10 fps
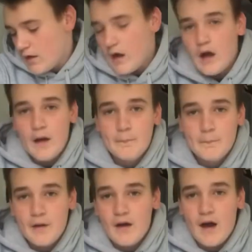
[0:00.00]

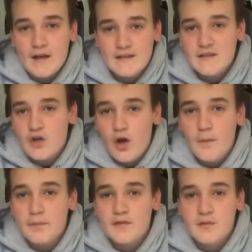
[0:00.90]
But I did
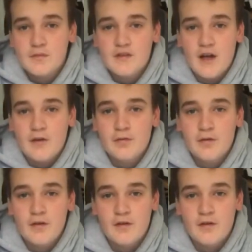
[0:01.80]
cop some stuff